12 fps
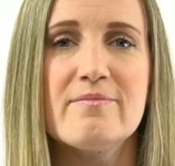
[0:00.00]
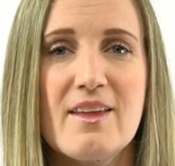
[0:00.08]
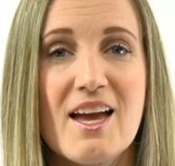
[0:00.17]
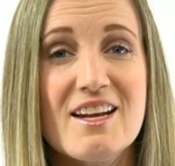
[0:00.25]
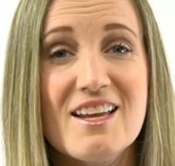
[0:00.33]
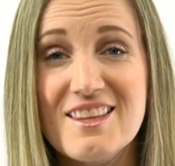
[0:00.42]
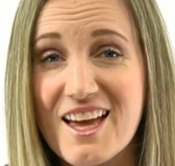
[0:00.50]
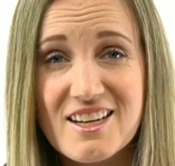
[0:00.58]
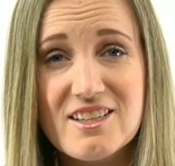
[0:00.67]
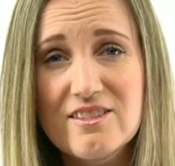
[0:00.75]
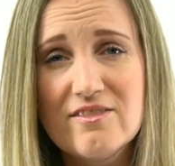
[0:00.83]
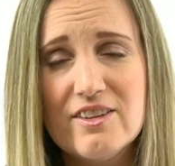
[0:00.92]
And at the
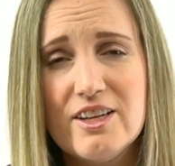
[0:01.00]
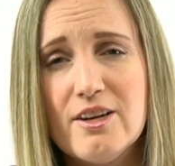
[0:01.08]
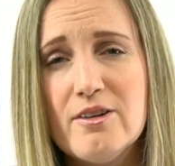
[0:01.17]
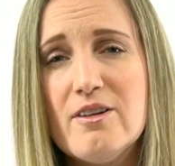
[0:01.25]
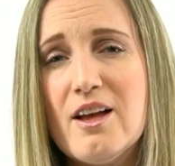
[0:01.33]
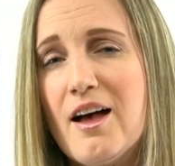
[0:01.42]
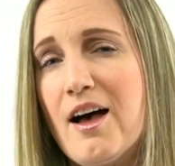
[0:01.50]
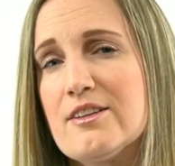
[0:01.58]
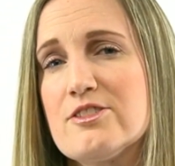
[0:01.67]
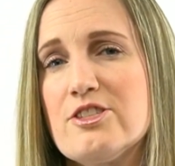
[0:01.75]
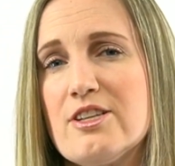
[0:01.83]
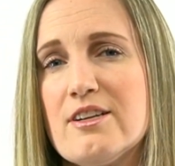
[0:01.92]
end of the video, I'll
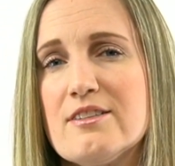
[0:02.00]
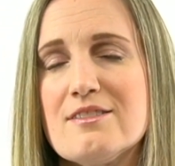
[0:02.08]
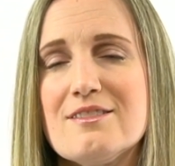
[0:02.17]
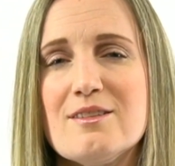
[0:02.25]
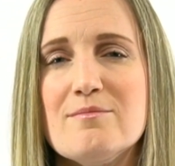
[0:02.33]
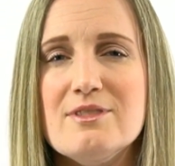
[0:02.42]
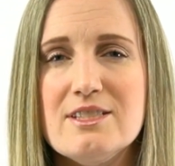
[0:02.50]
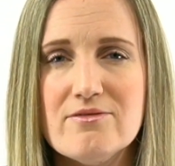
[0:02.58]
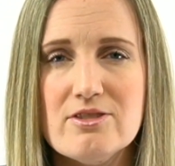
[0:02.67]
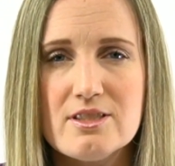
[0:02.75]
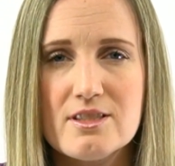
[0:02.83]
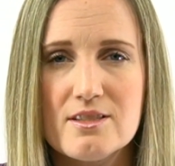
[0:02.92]
share some
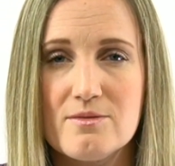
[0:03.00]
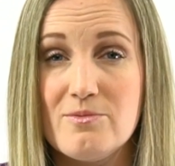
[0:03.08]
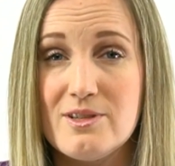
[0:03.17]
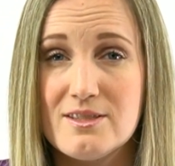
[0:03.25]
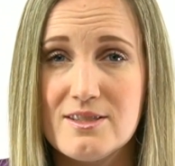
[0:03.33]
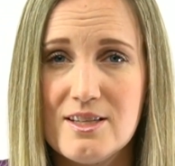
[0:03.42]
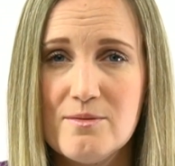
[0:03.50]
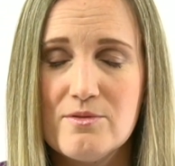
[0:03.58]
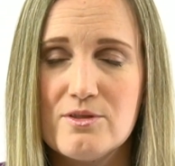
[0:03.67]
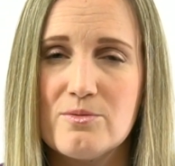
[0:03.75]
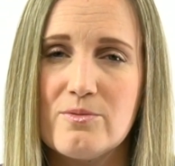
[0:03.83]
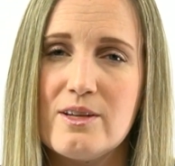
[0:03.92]
differences we see
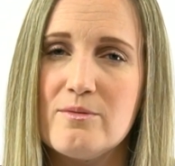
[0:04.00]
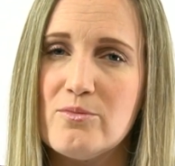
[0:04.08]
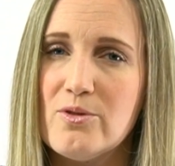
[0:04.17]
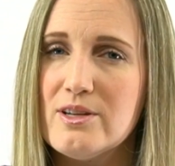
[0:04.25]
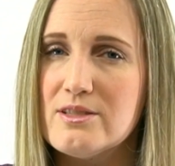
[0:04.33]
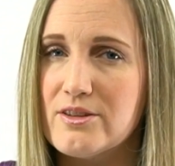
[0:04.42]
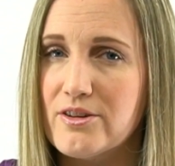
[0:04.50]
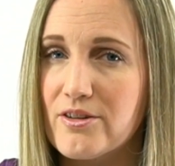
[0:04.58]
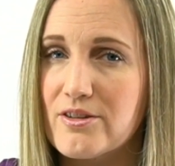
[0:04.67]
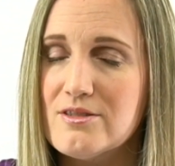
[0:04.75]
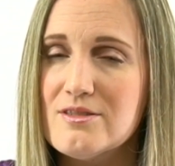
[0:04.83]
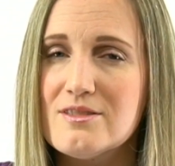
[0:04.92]
between boys and
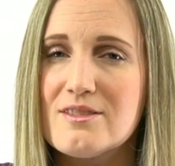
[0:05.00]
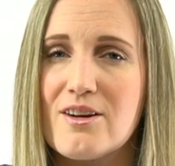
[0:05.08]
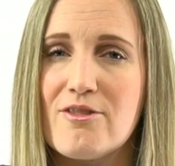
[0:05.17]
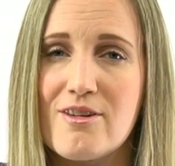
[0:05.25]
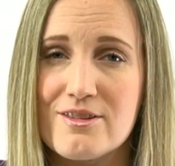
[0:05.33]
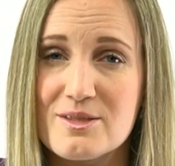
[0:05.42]
girls that are on the